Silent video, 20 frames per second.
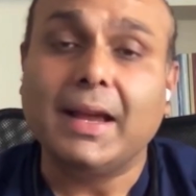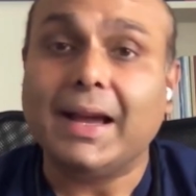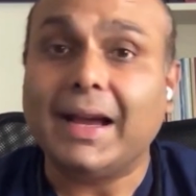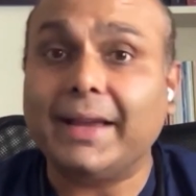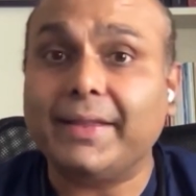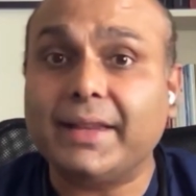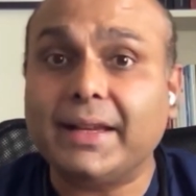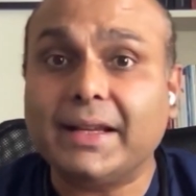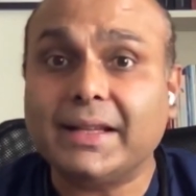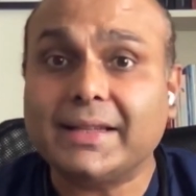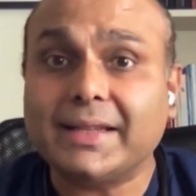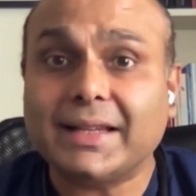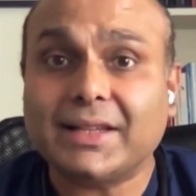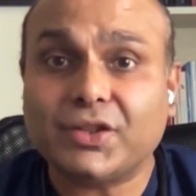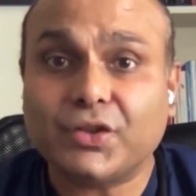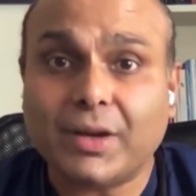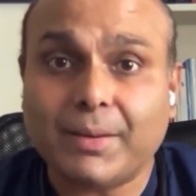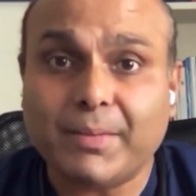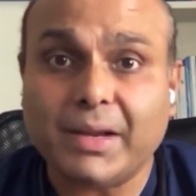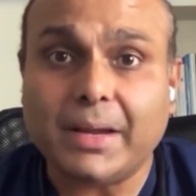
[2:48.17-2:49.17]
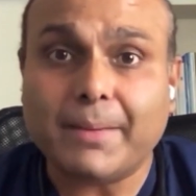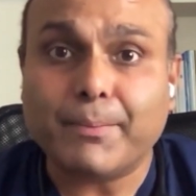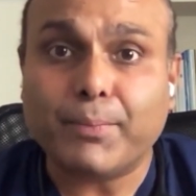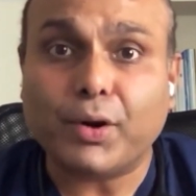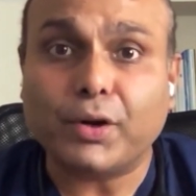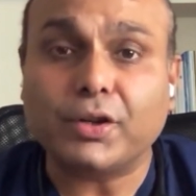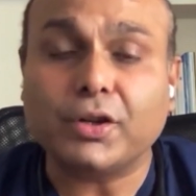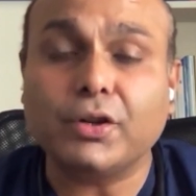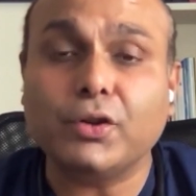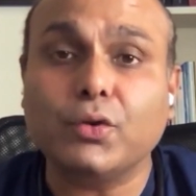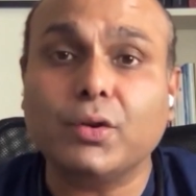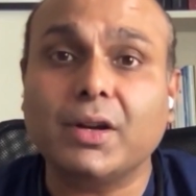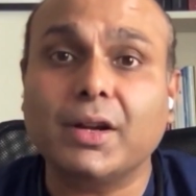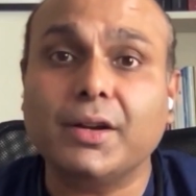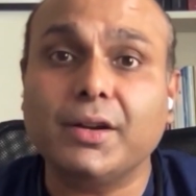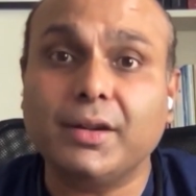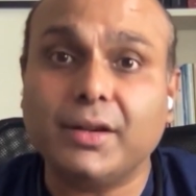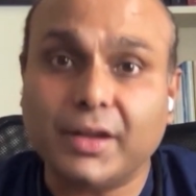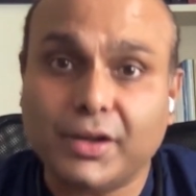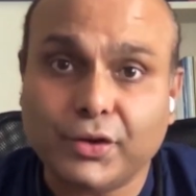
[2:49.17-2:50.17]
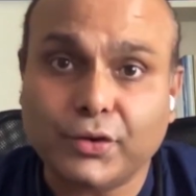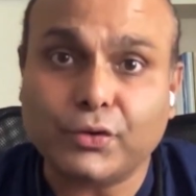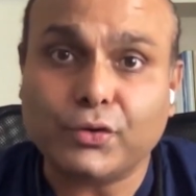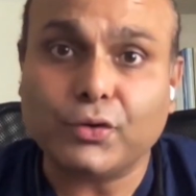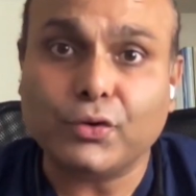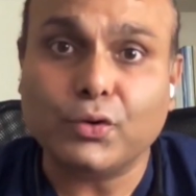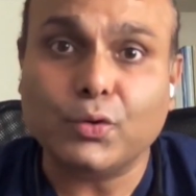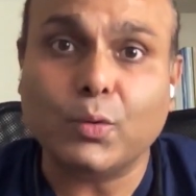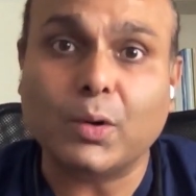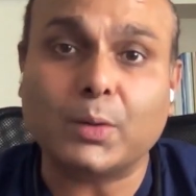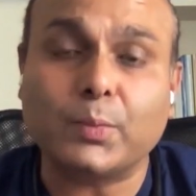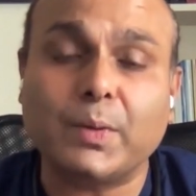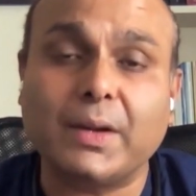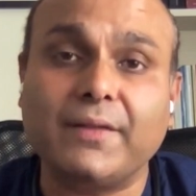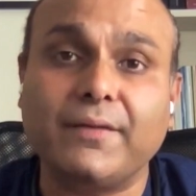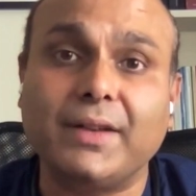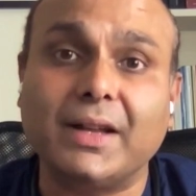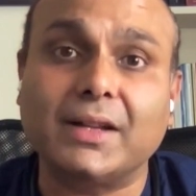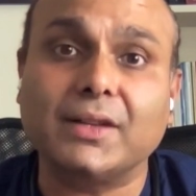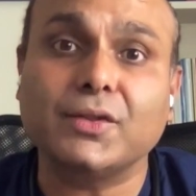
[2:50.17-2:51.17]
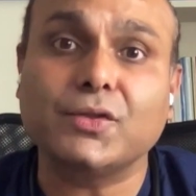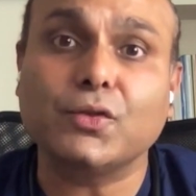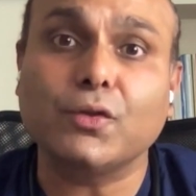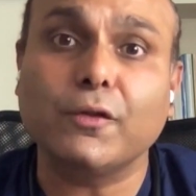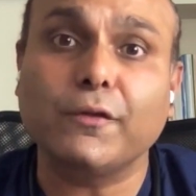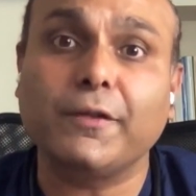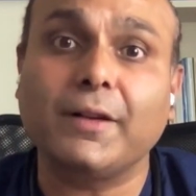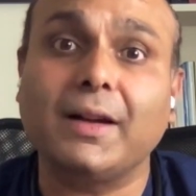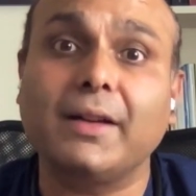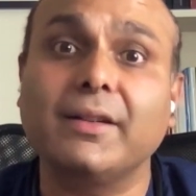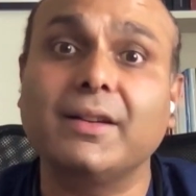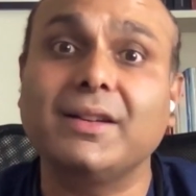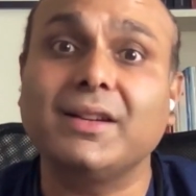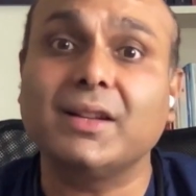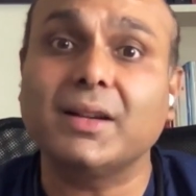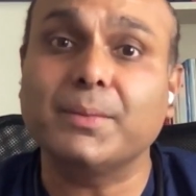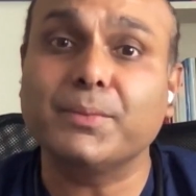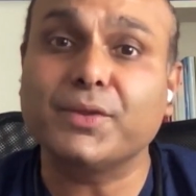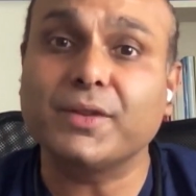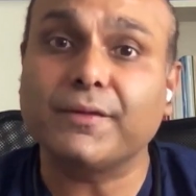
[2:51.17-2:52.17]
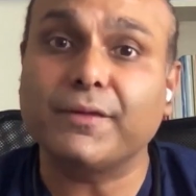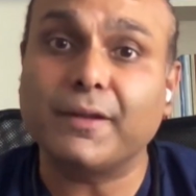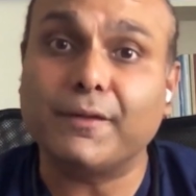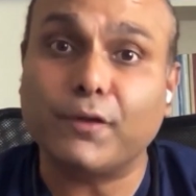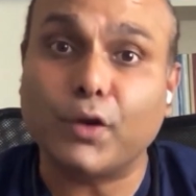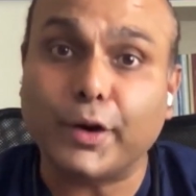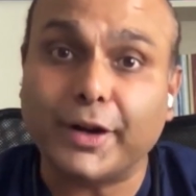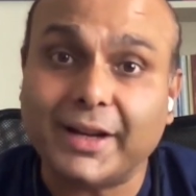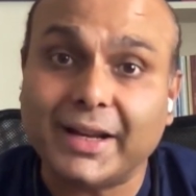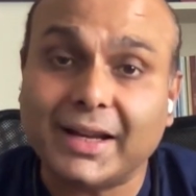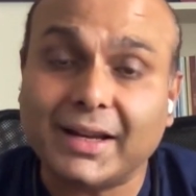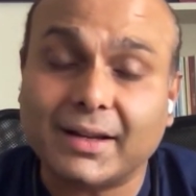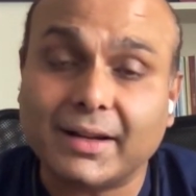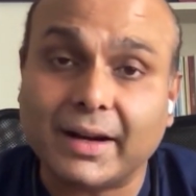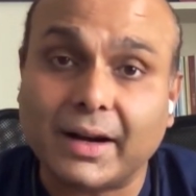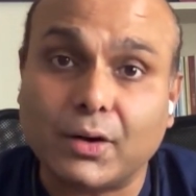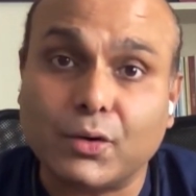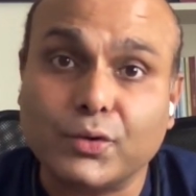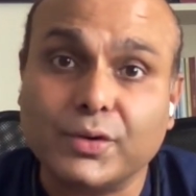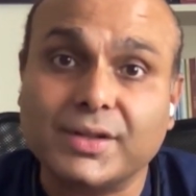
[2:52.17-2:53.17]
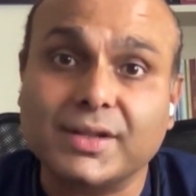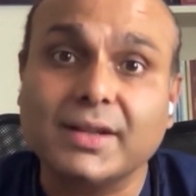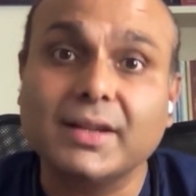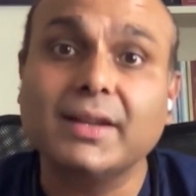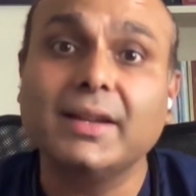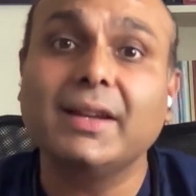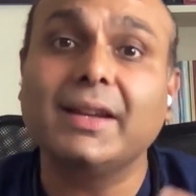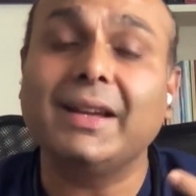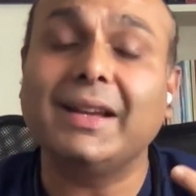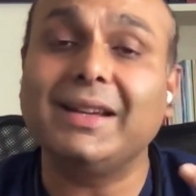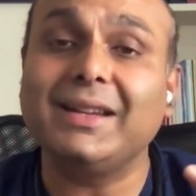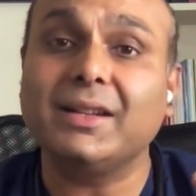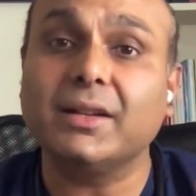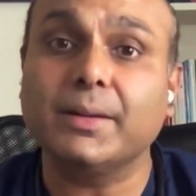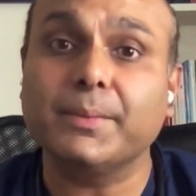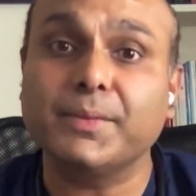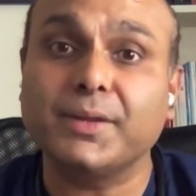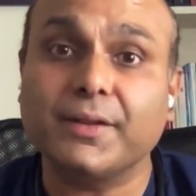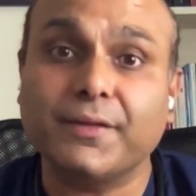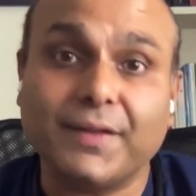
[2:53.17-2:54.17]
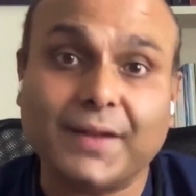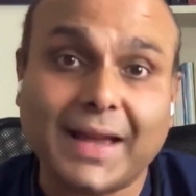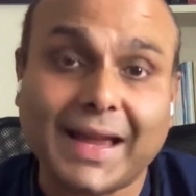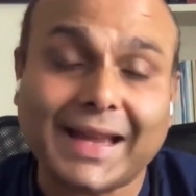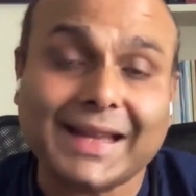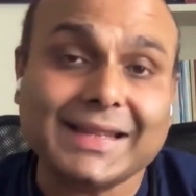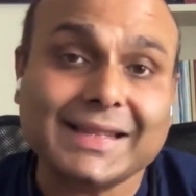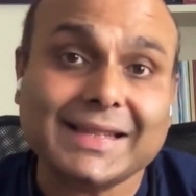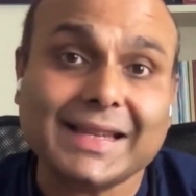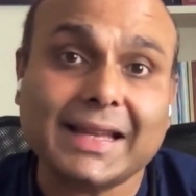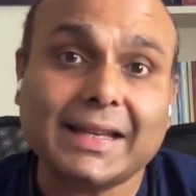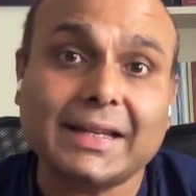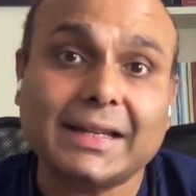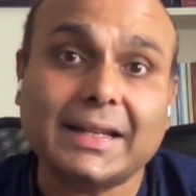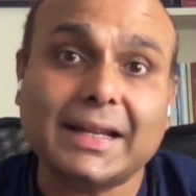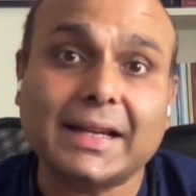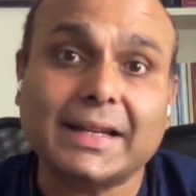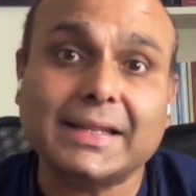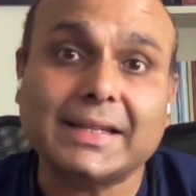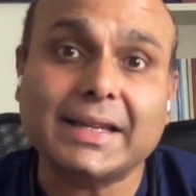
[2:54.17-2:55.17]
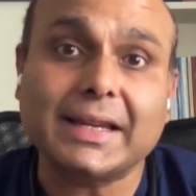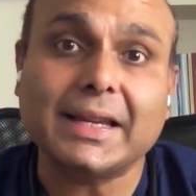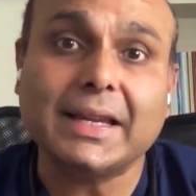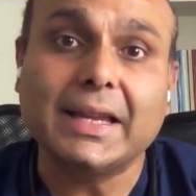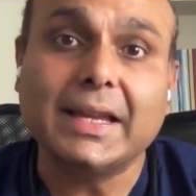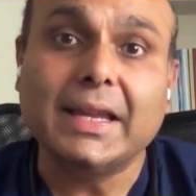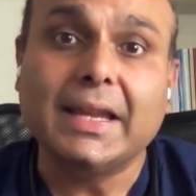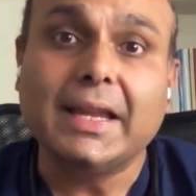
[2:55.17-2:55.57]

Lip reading: I think it's extremely important to continue to do what we've done so far in terms of avoiding crowds, in terms of hand sanitizing,